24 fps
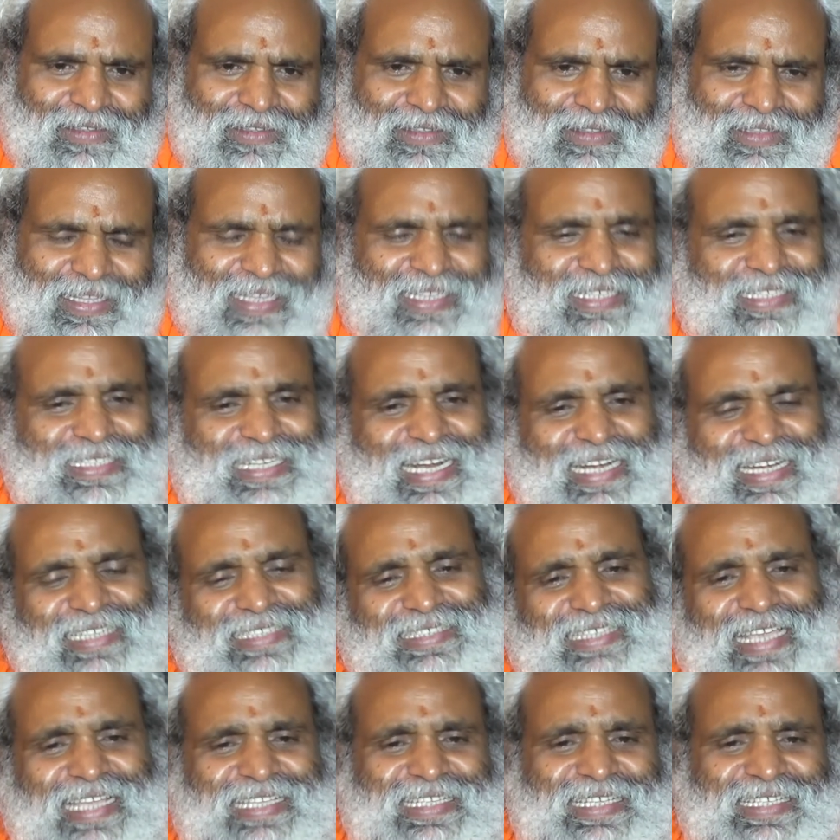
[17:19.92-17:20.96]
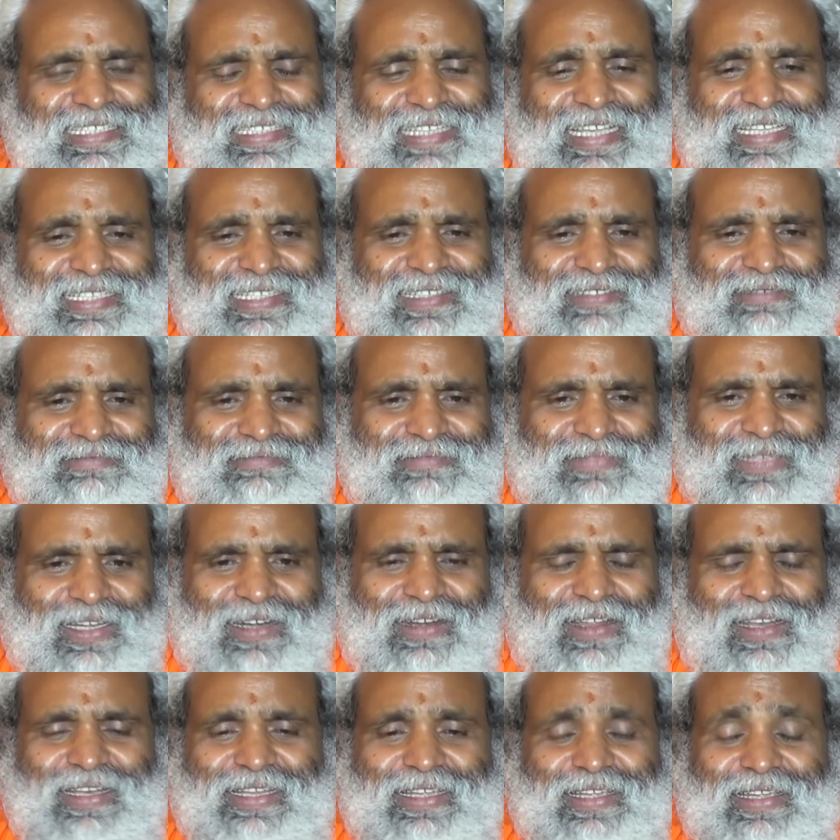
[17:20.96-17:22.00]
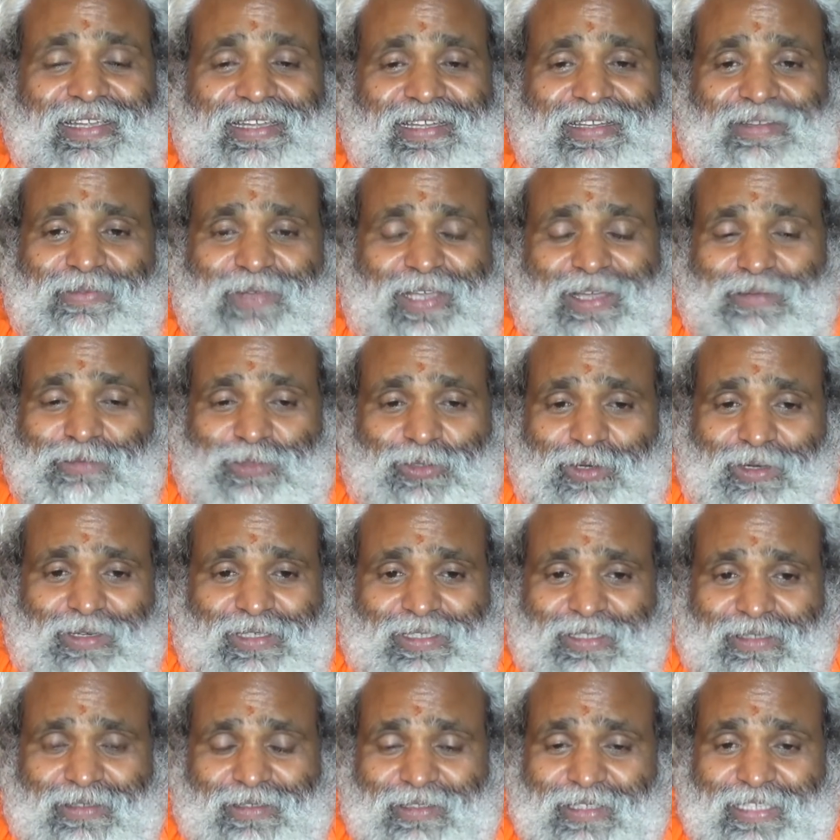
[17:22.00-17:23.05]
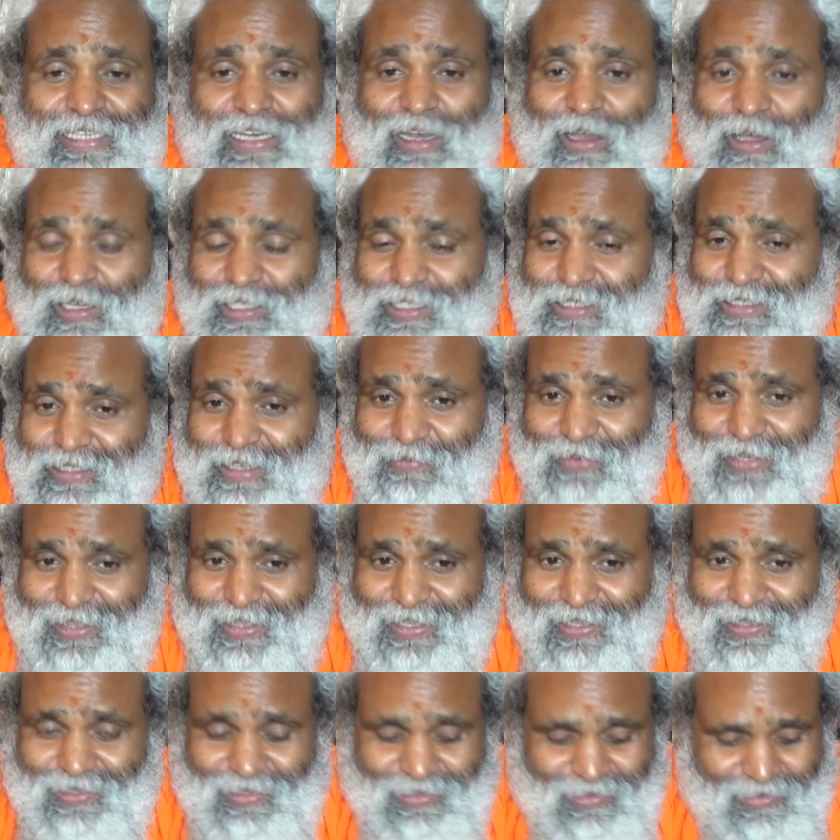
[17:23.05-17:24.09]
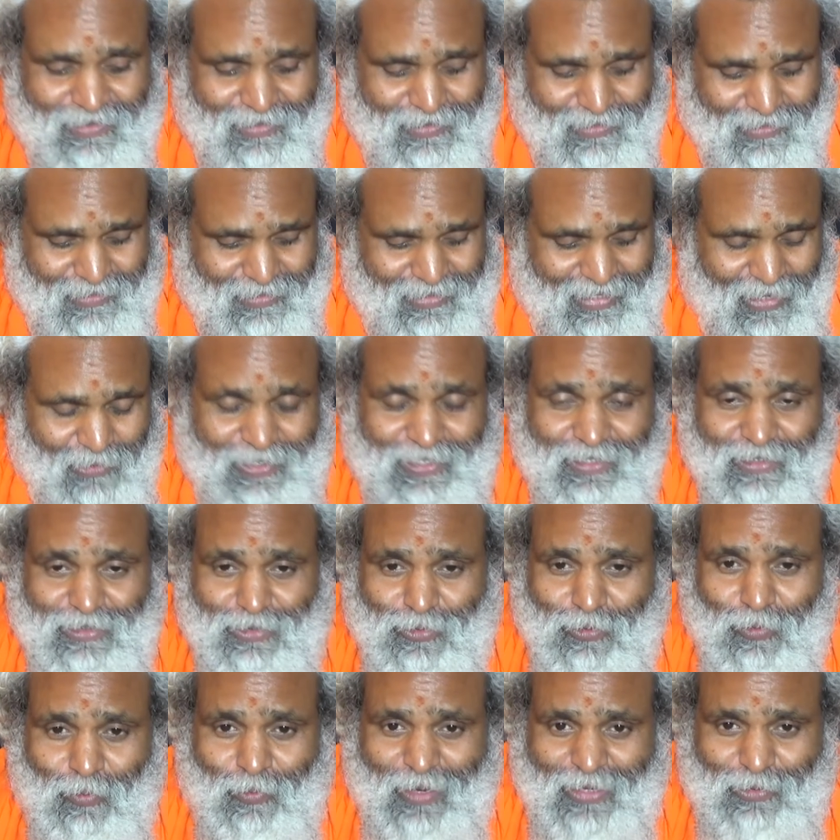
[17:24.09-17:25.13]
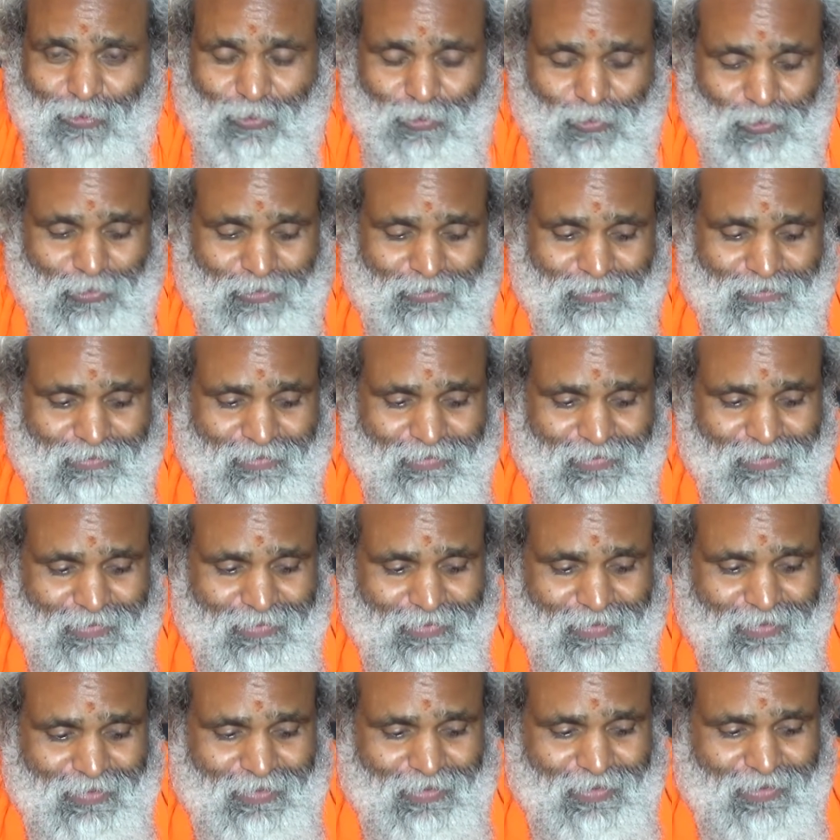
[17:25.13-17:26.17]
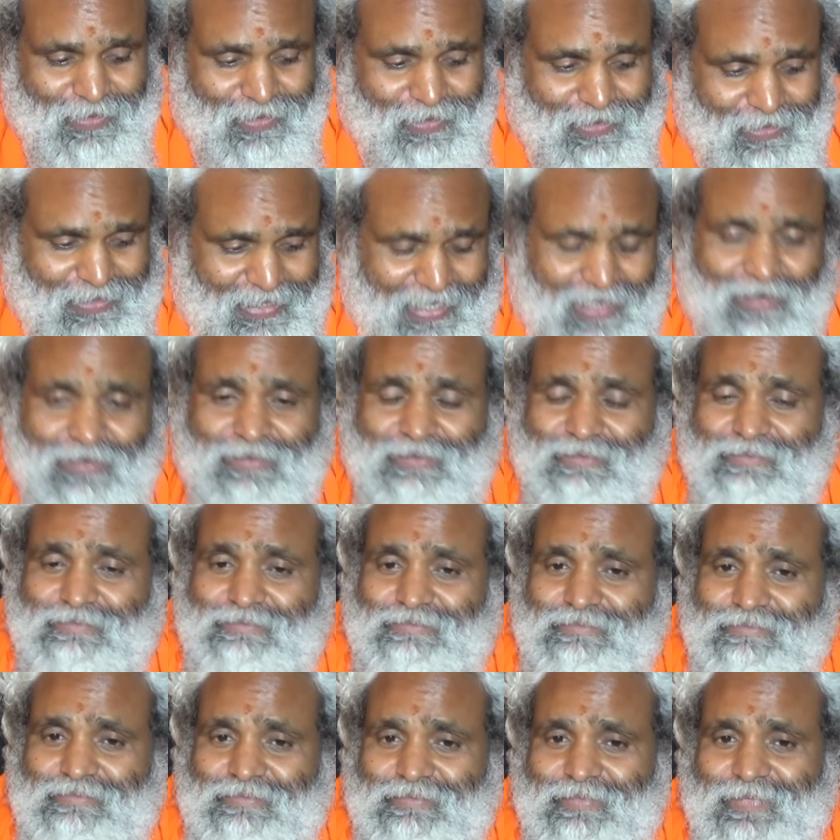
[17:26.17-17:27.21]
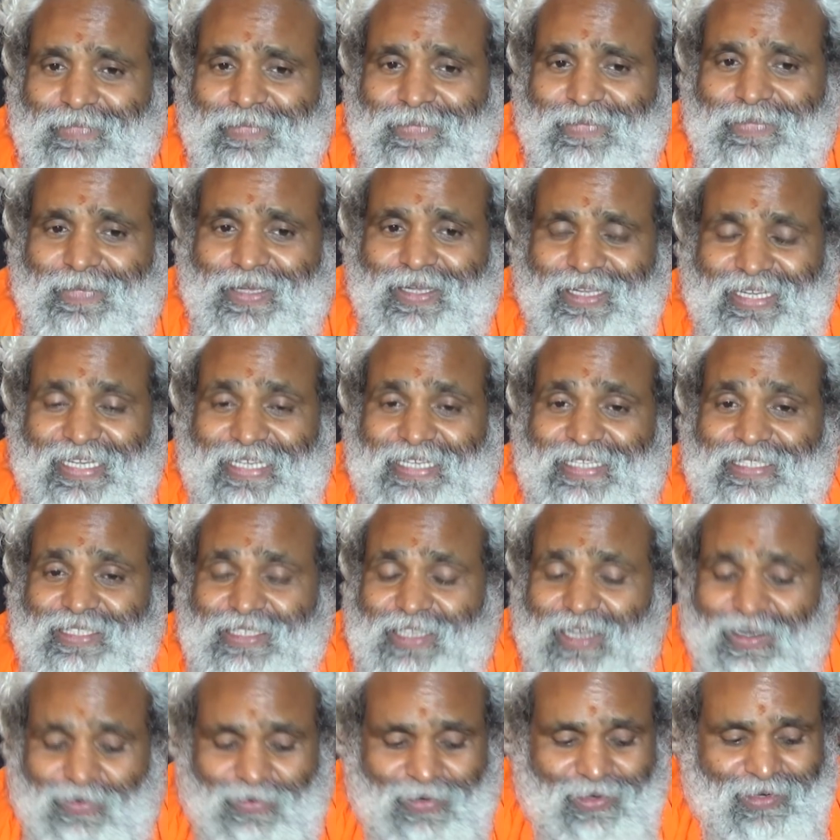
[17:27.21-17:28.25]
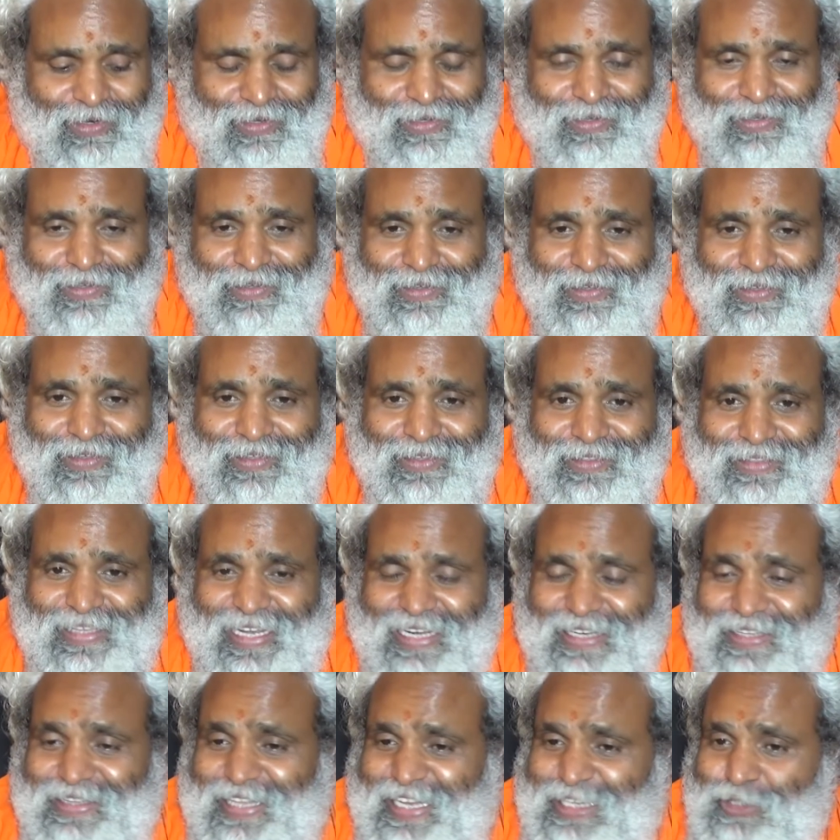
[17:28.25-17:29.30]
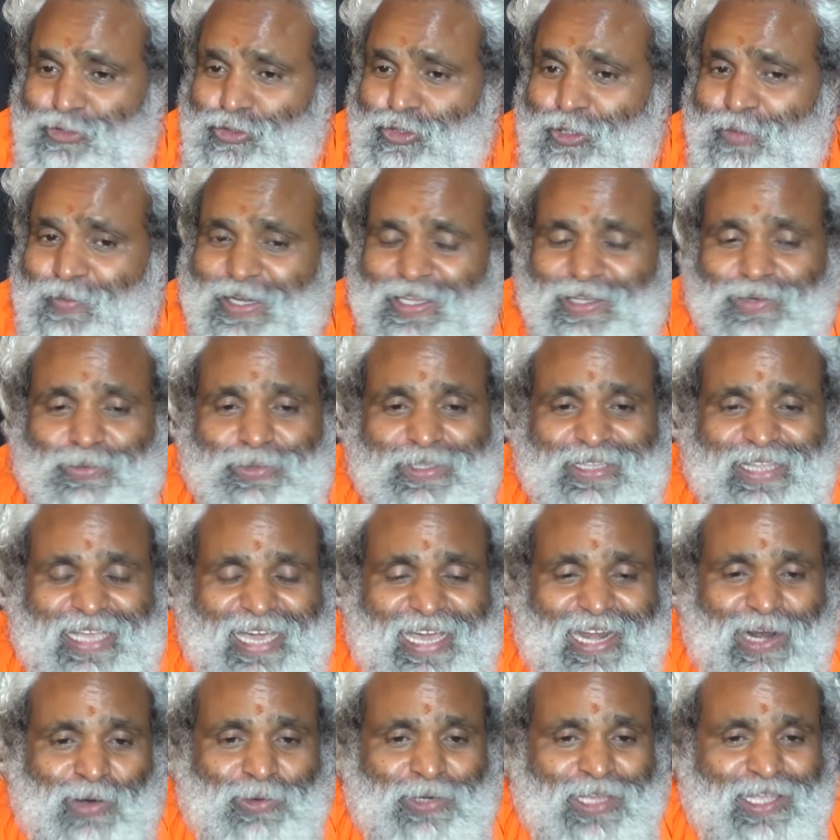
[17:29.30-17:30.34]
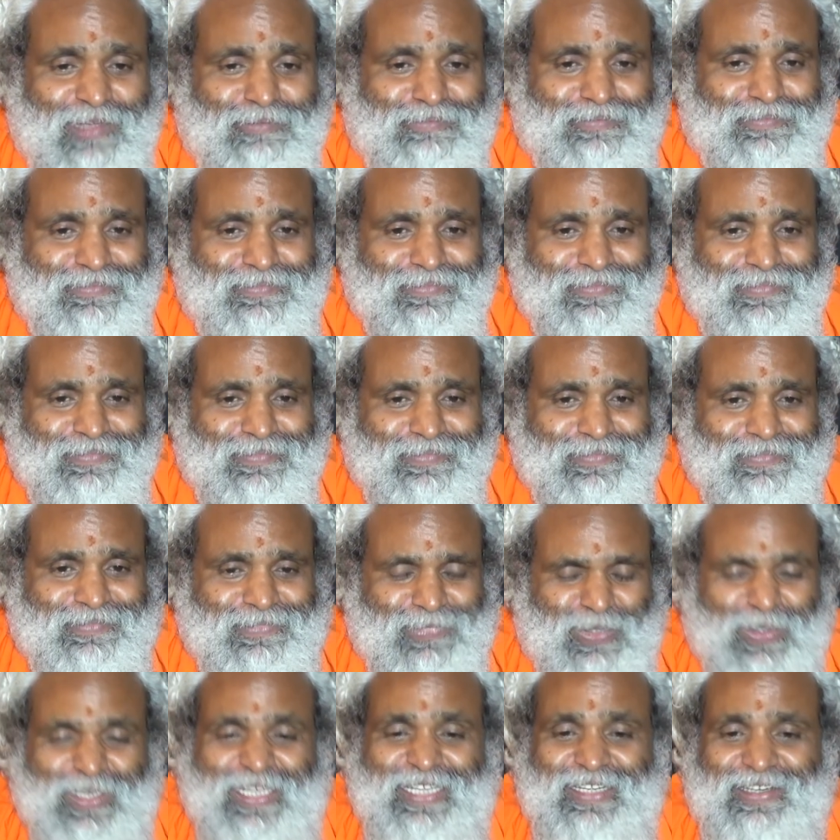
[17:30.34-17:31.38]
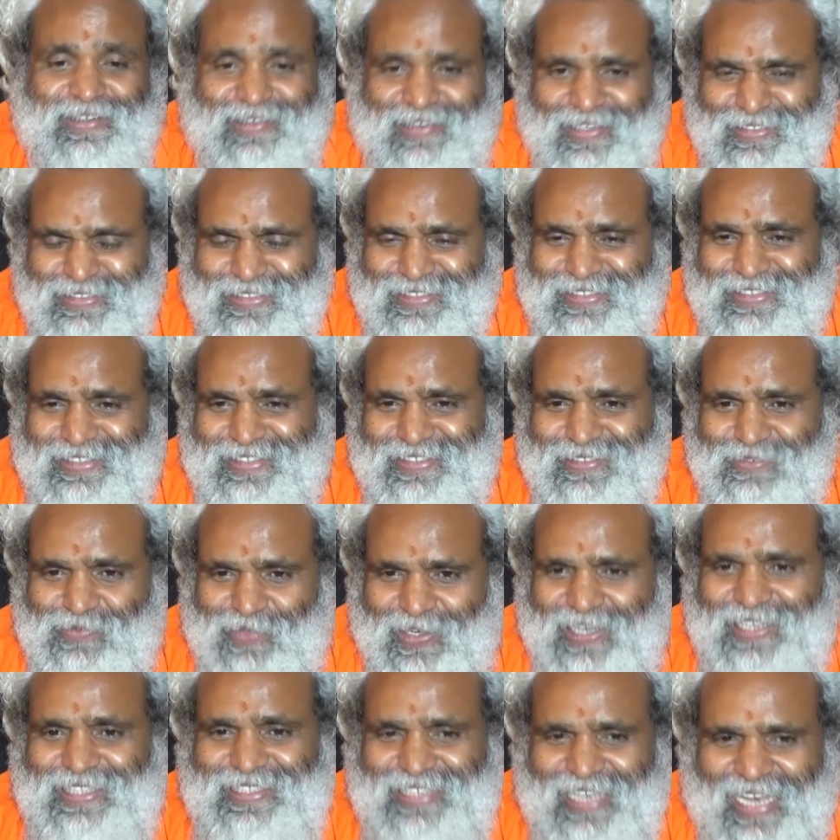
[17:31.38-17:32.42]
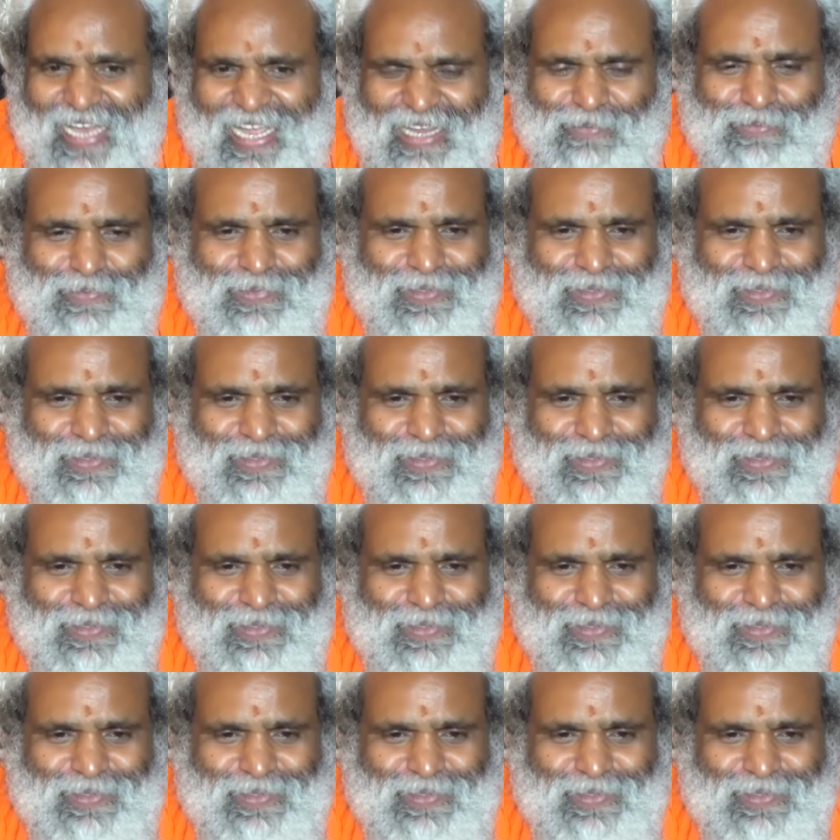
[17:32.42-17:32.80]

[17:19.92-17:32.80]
Then he started chasing. Suddenly it became, he lost everything. Now he doesn't know what to do. Then he discovered that there is nobody around him. So he runs for his life.